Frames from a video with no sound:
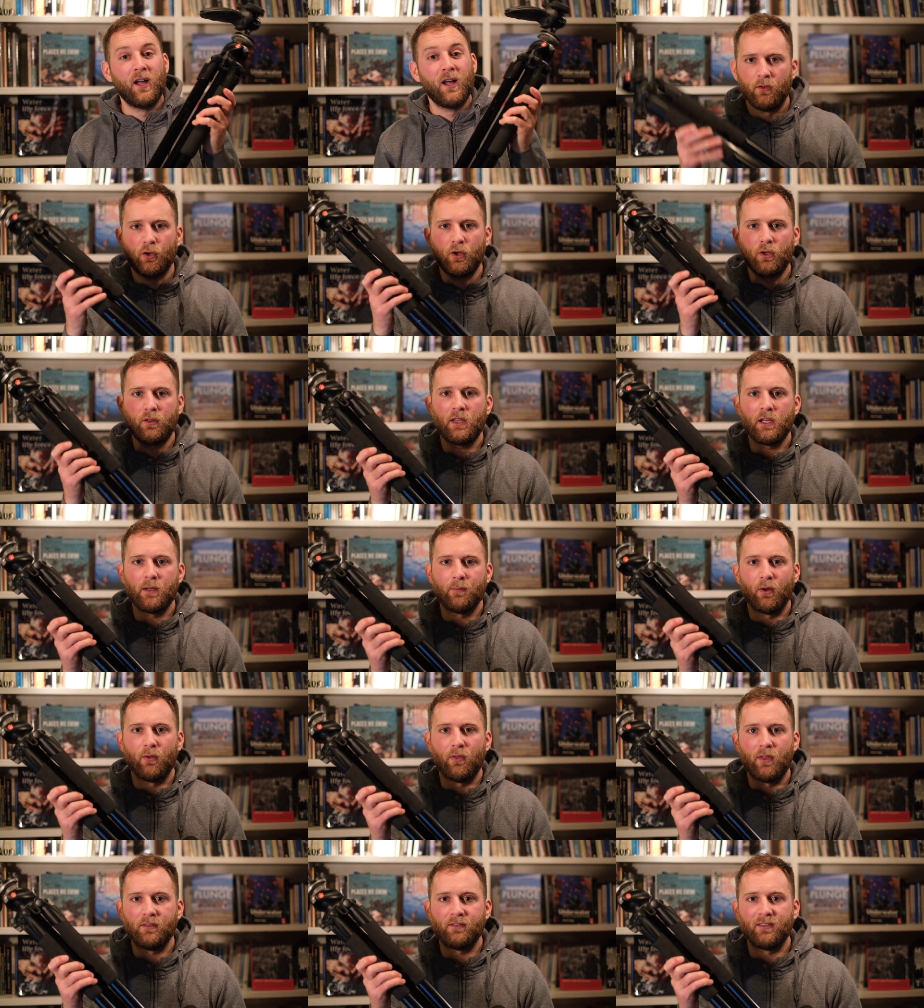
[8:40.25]
The good thing
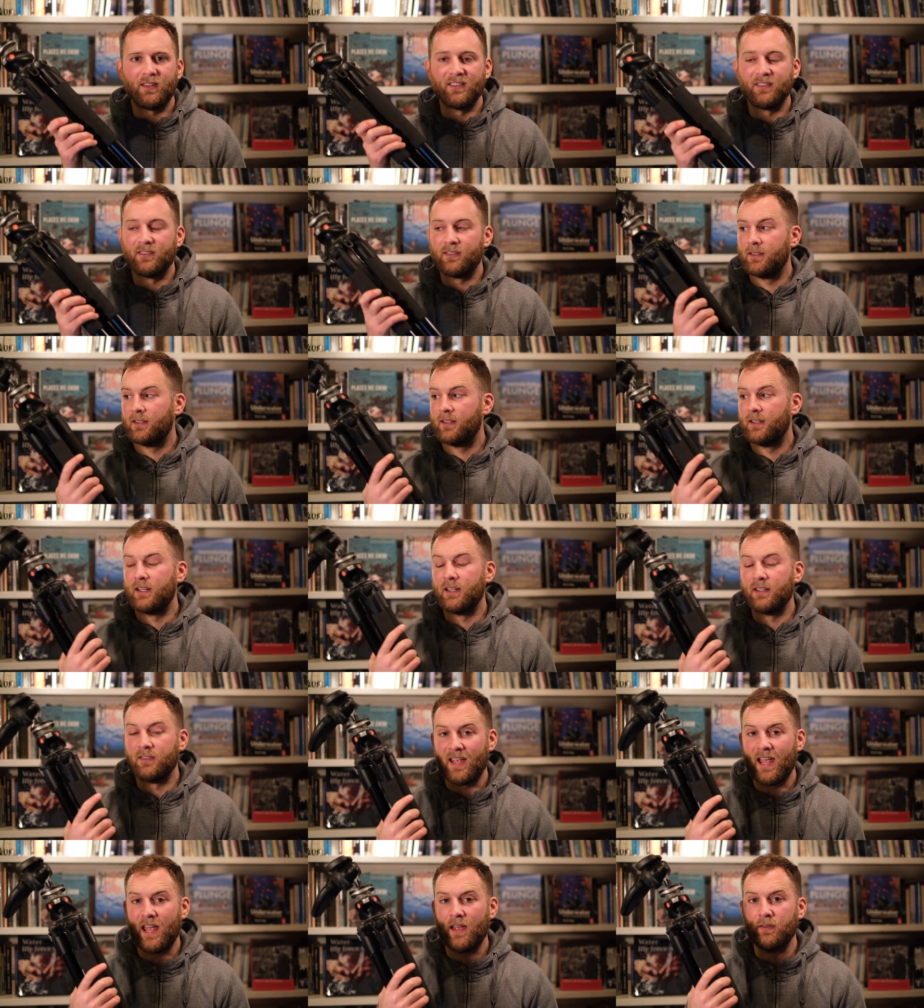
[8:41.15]
about this is
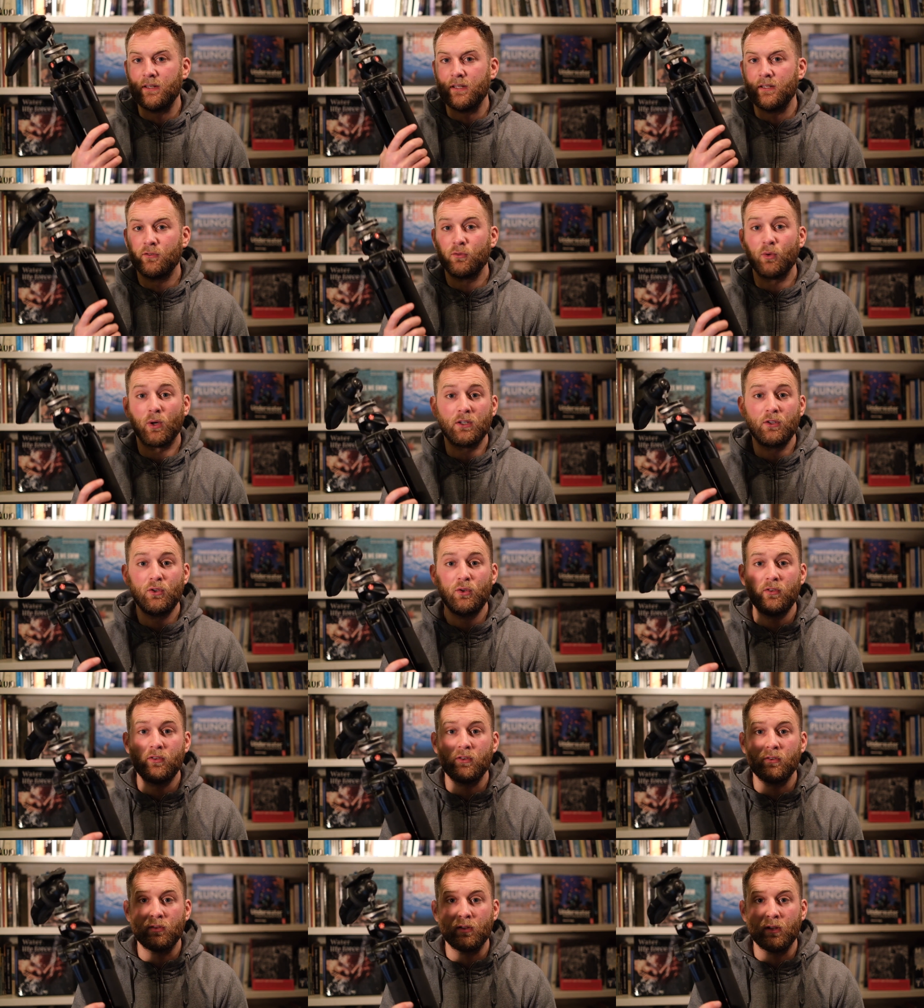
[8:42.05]
it's heavy, so I can
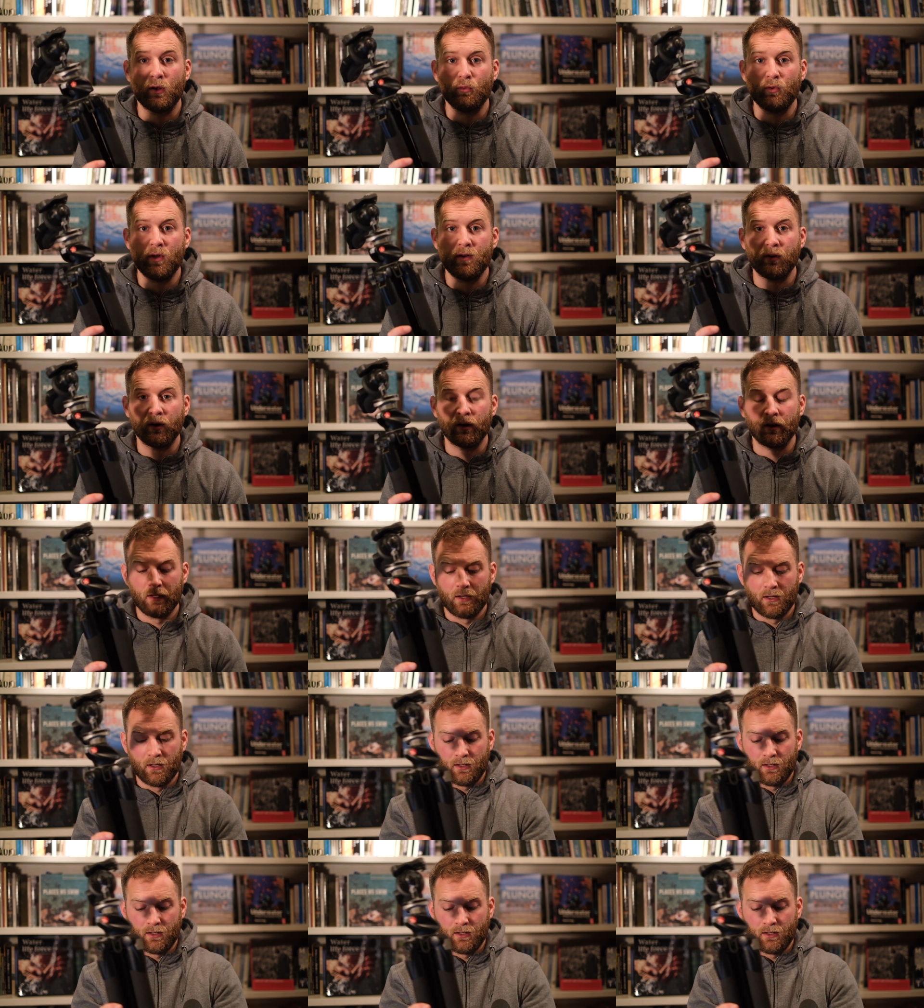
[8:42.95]
use this in a river.